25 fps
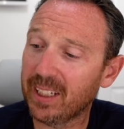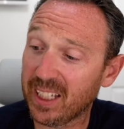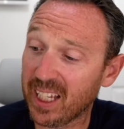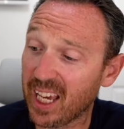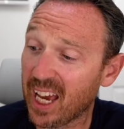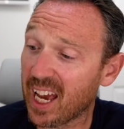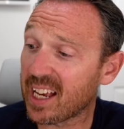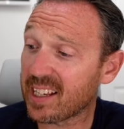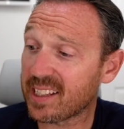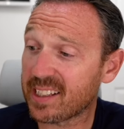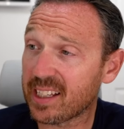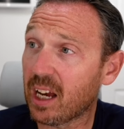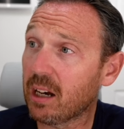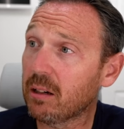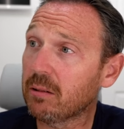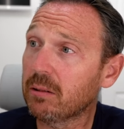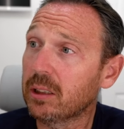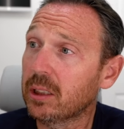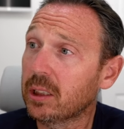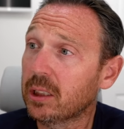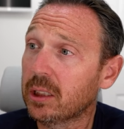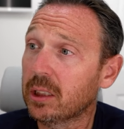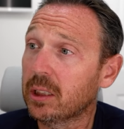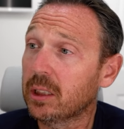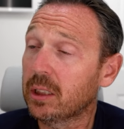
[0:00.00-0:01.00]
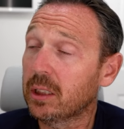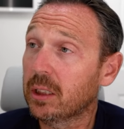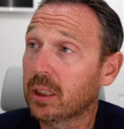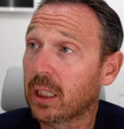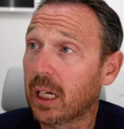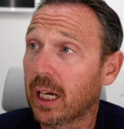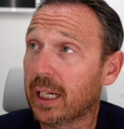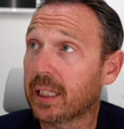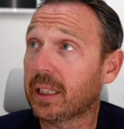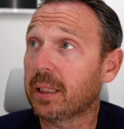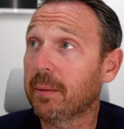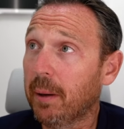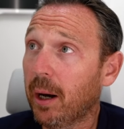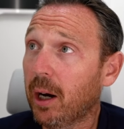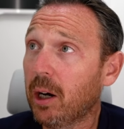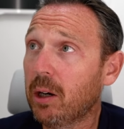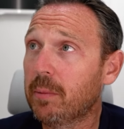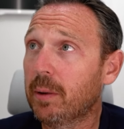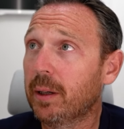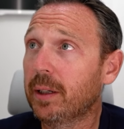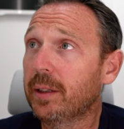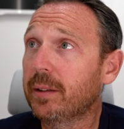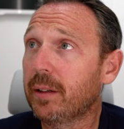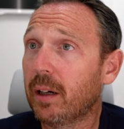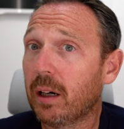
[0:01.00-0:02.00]
yeah, so at the
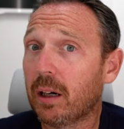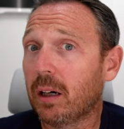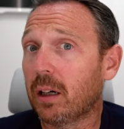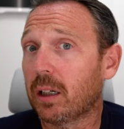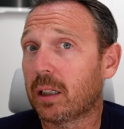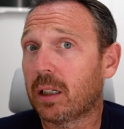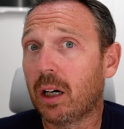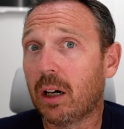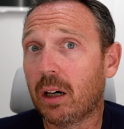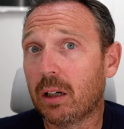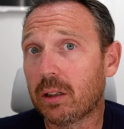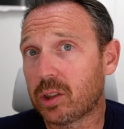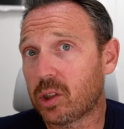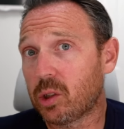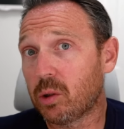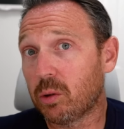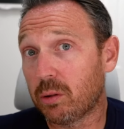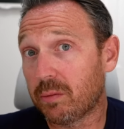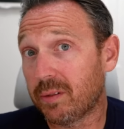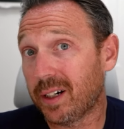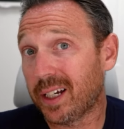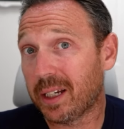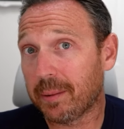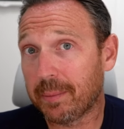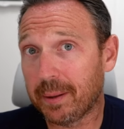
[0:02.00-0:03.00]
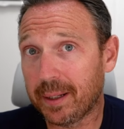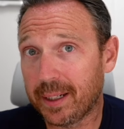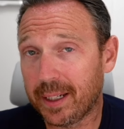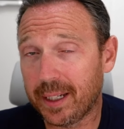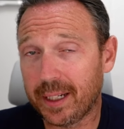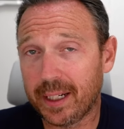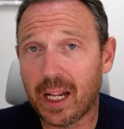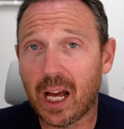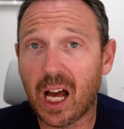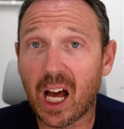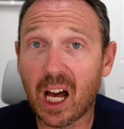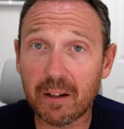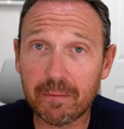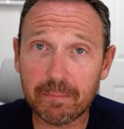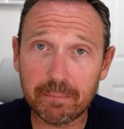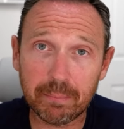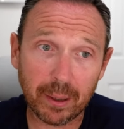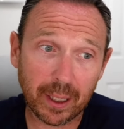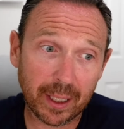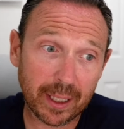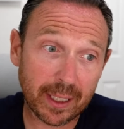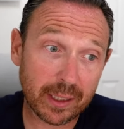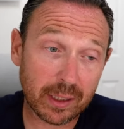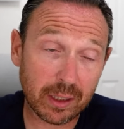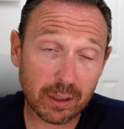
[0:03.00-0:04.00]
moment, I can't sort of recommend it enough,
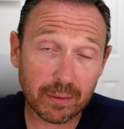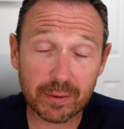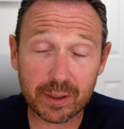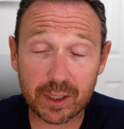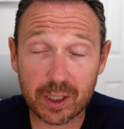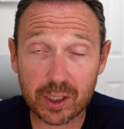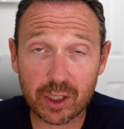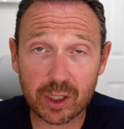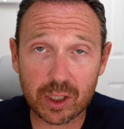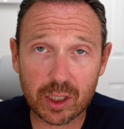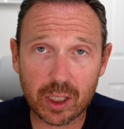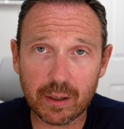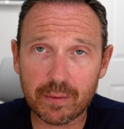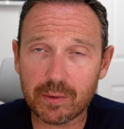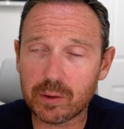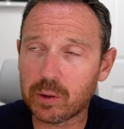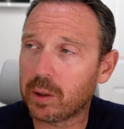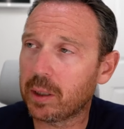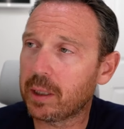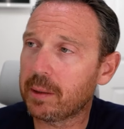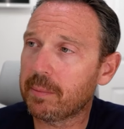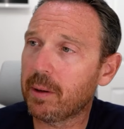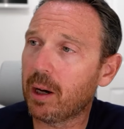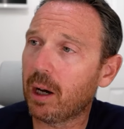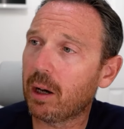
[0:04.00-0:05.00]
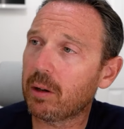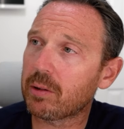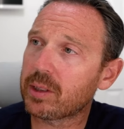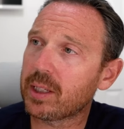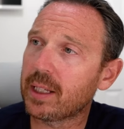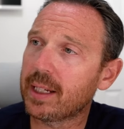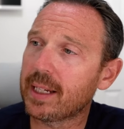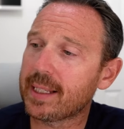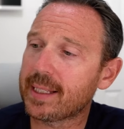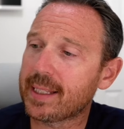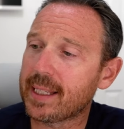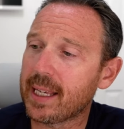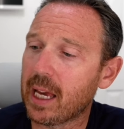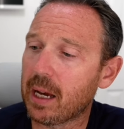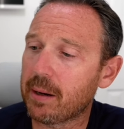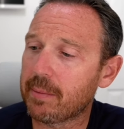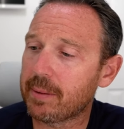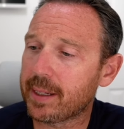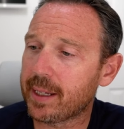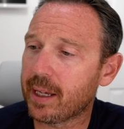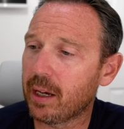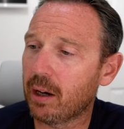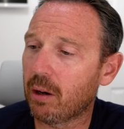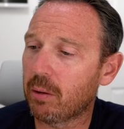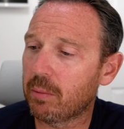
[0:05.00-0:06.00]
but it's obviously just over 20 miles. So let's see how
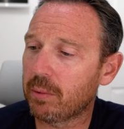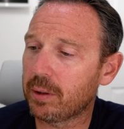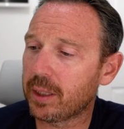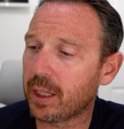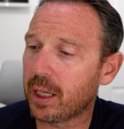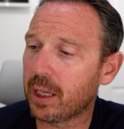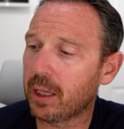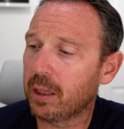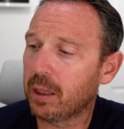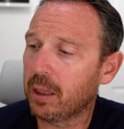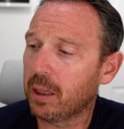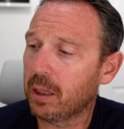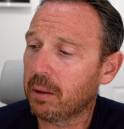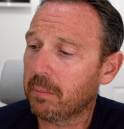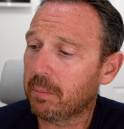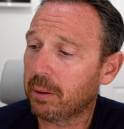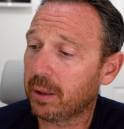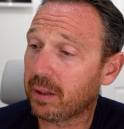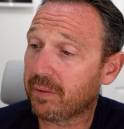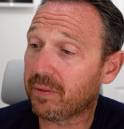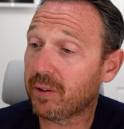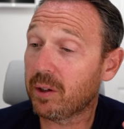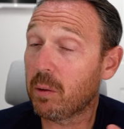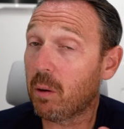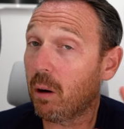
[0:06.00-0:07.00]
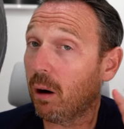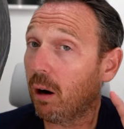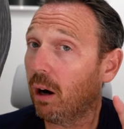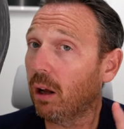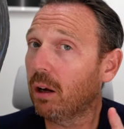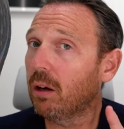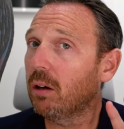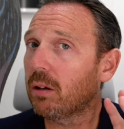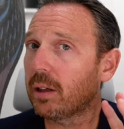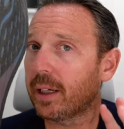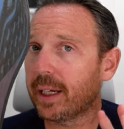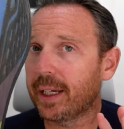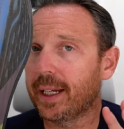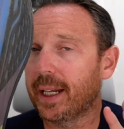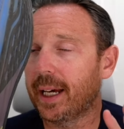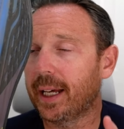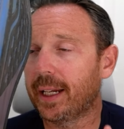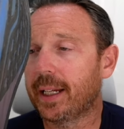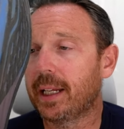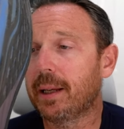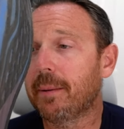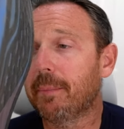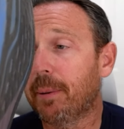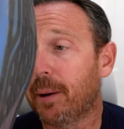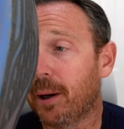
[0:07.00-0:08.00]
we get on with it. But if you are looking at
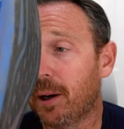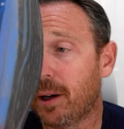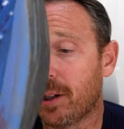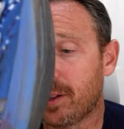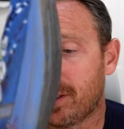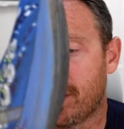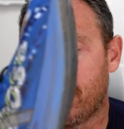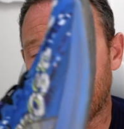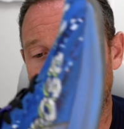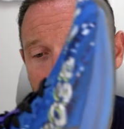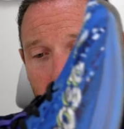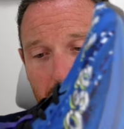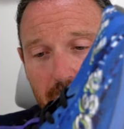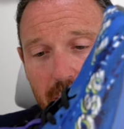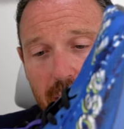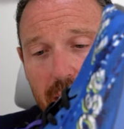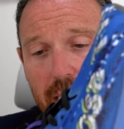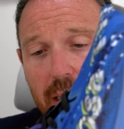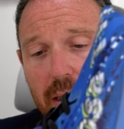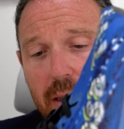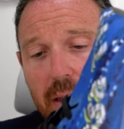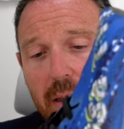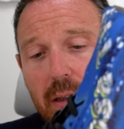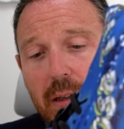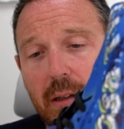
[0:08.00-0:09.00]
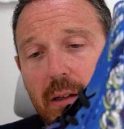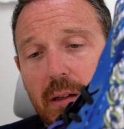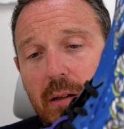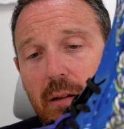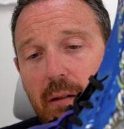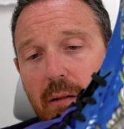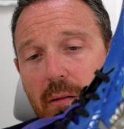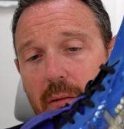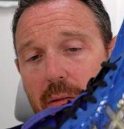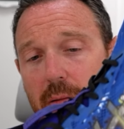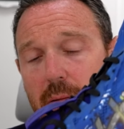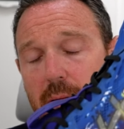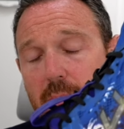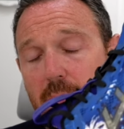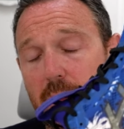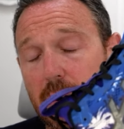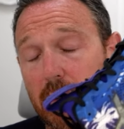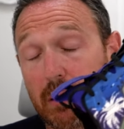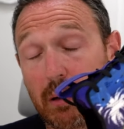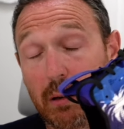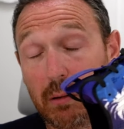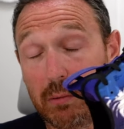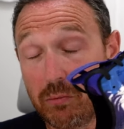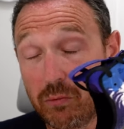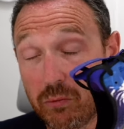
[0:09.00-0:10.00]
it personally, I'd,
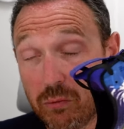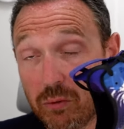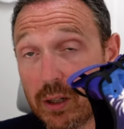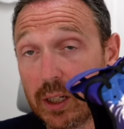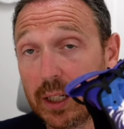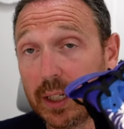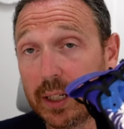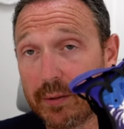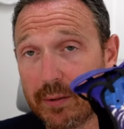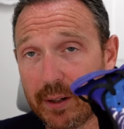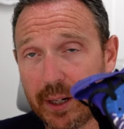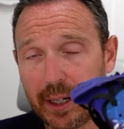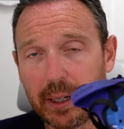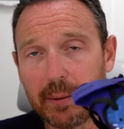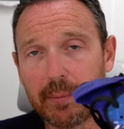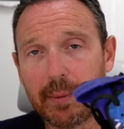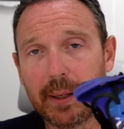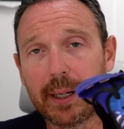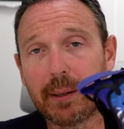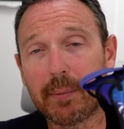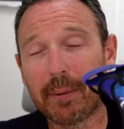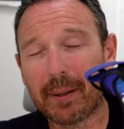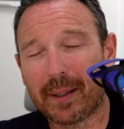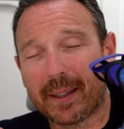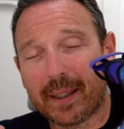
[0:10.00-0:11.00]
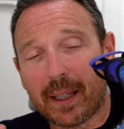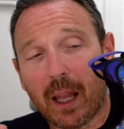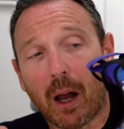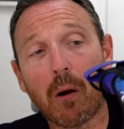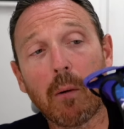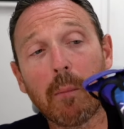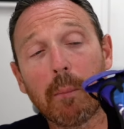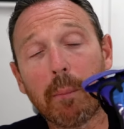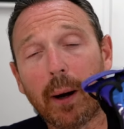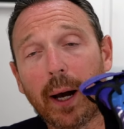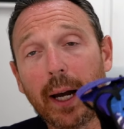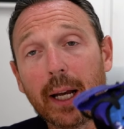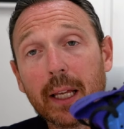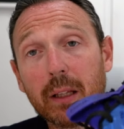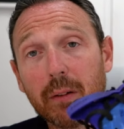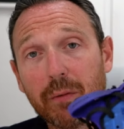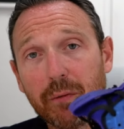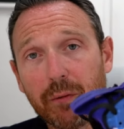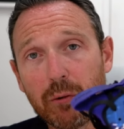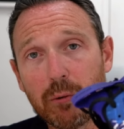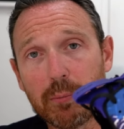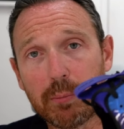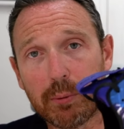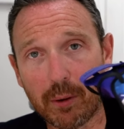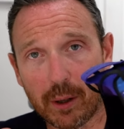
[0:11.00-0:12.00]
I'd really recommend it, but don't pay the
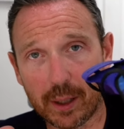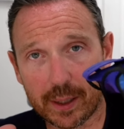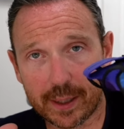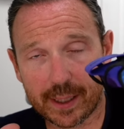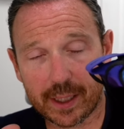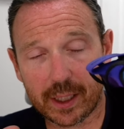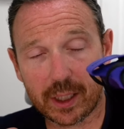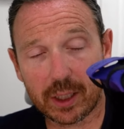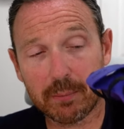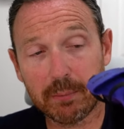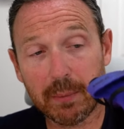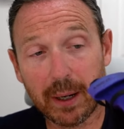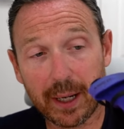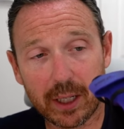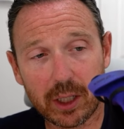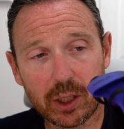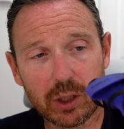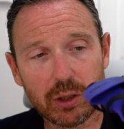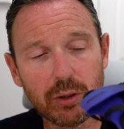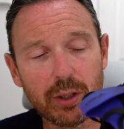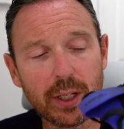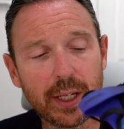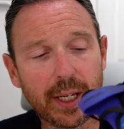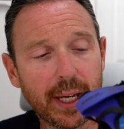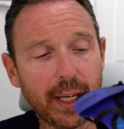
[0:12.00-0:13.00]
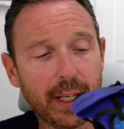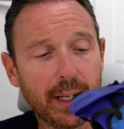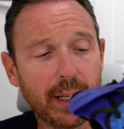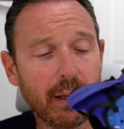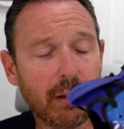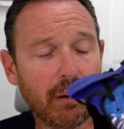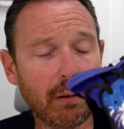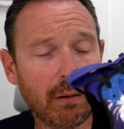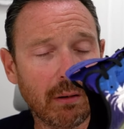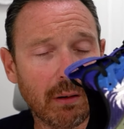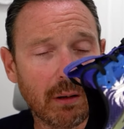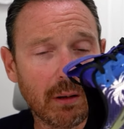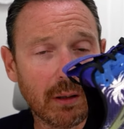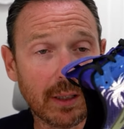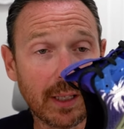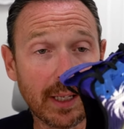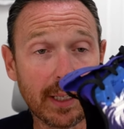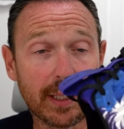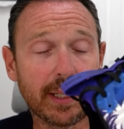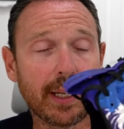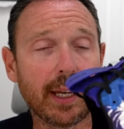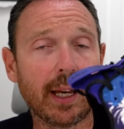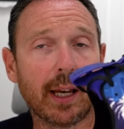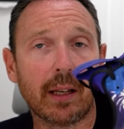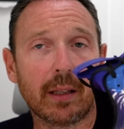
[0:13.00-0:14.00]
full price. Make sure you get it on a
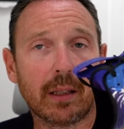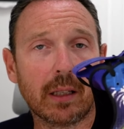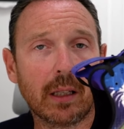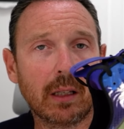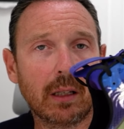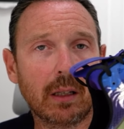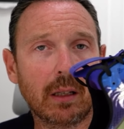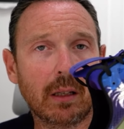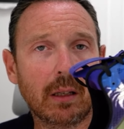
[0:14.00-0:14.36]
discount